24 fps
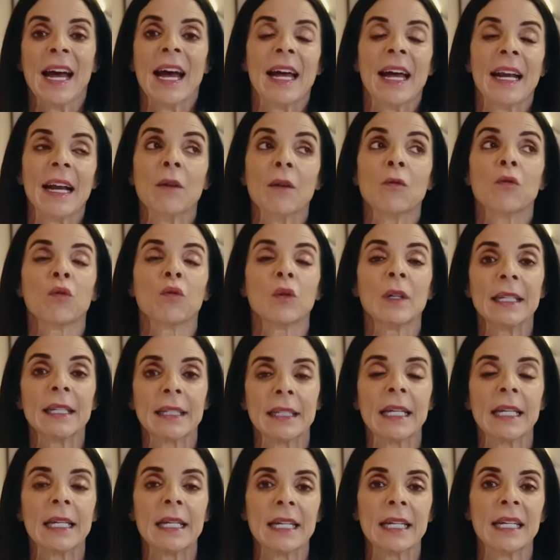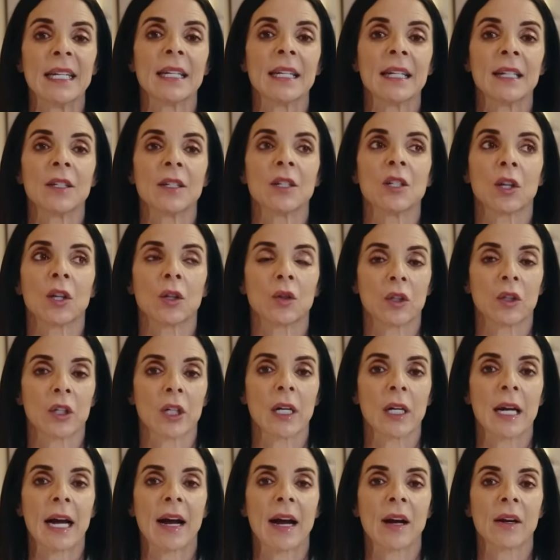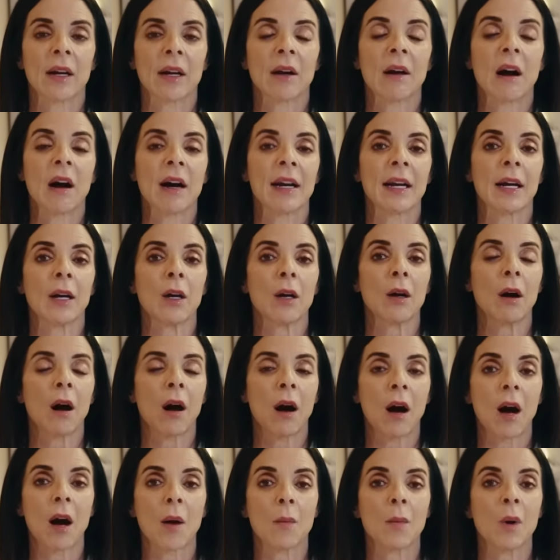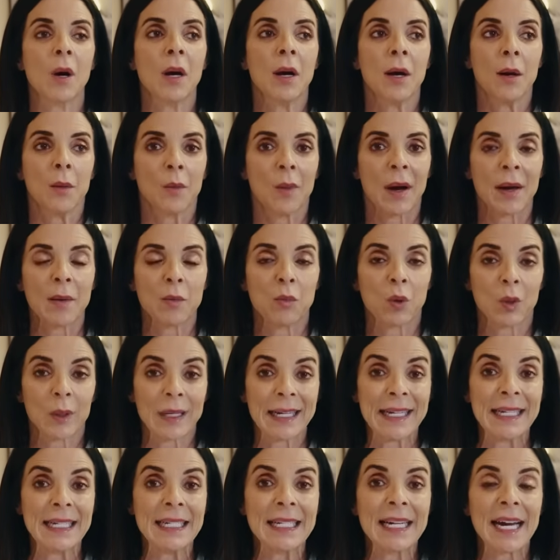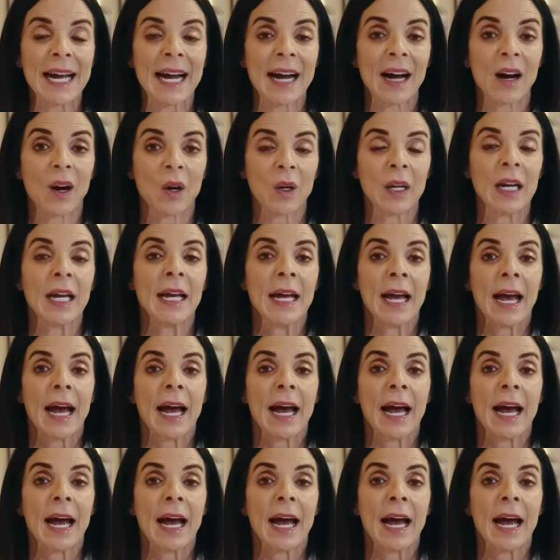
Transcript: And I really needed to learn how to kind of calm my brain down.